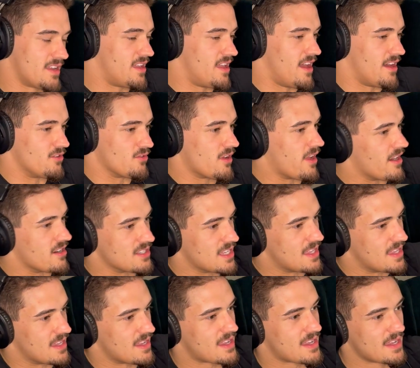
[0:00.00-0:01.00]
Keanu cares. I
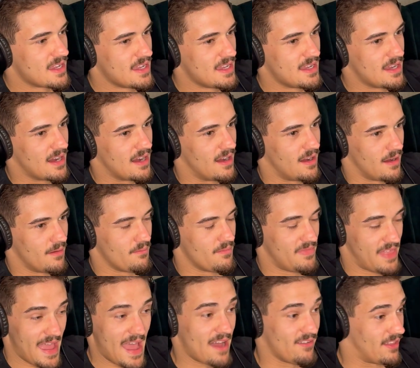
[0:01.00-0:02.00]
think
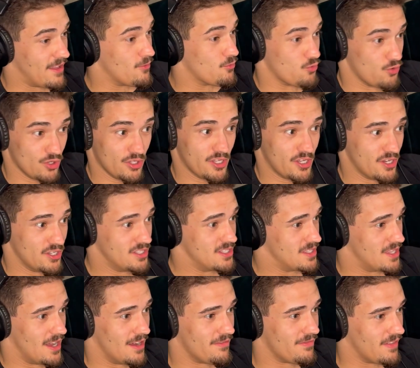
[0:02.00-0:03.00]
they have like really good
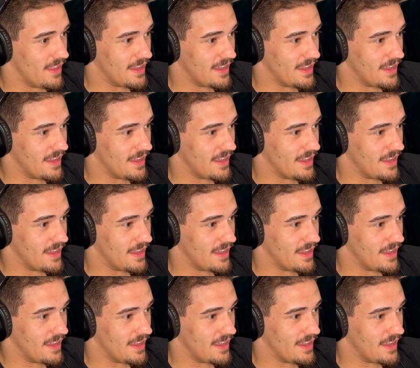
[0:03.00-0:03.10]
stuff.